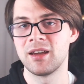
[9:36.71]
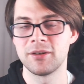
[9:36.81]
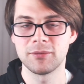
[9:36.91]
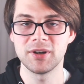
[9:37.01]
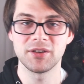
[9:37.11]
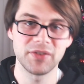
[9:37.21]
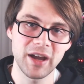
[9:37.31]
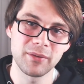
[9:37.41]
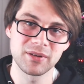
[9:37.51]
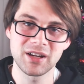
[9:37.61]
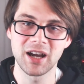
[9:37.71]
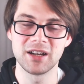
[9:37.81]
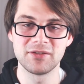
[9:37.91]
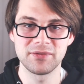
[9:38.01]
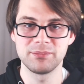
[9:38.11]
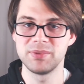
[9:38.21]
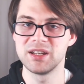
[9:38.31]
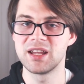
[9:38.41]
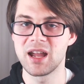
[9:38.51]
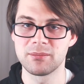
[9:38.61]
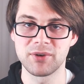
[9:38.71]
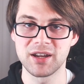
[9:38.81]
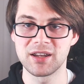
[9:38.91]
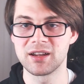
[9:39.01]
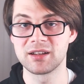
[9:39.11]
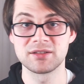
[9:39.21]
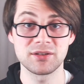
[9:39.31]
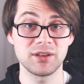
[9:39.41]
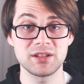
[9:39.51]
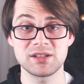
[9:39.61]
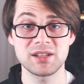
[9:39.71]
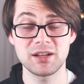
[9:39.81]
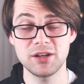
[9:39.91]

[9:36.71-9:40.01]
well, that would kind of be game breaking. And so they just said